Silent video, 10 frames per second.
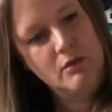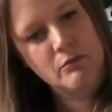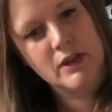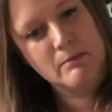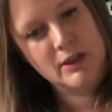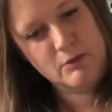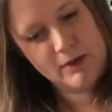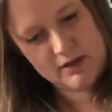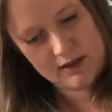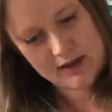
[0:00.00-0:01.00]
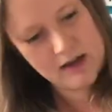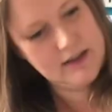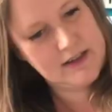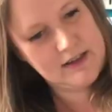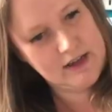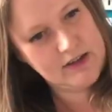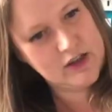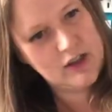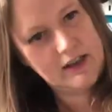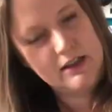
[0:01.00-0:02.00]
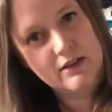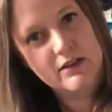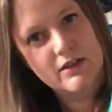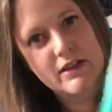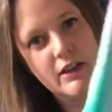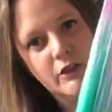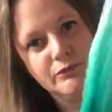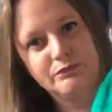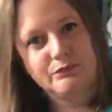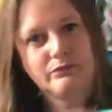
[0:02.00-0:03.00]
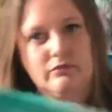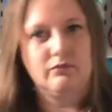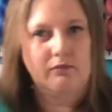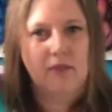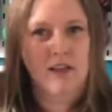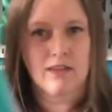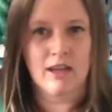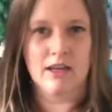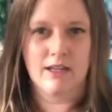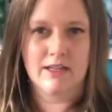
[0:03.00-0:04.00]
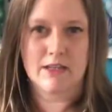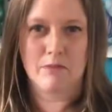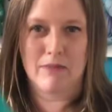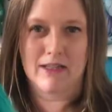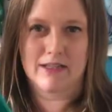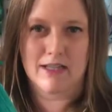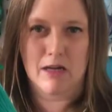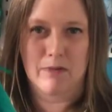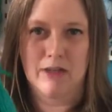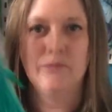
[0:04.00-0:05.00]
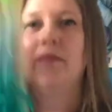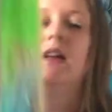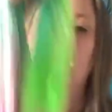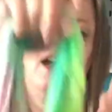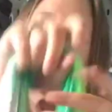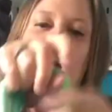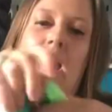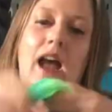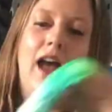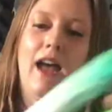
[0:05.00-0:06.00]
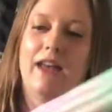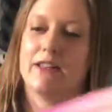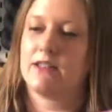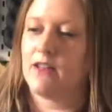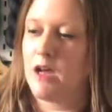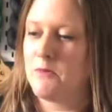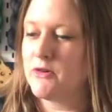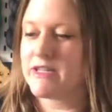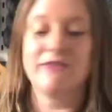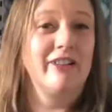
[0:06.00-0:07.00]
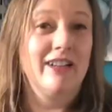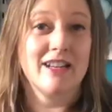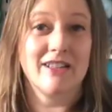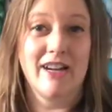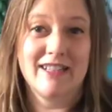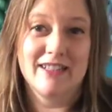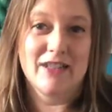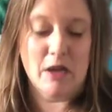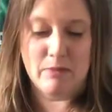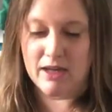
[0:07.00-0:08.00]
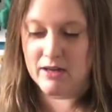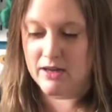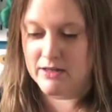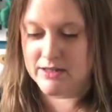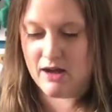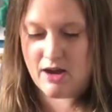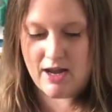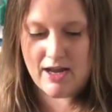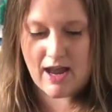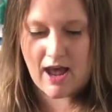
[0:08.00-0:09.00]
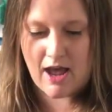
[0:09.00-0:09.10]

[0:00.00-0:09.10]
pretty much most of the colours in there actually. So that is Midsummer. And I'm also really excited today because I,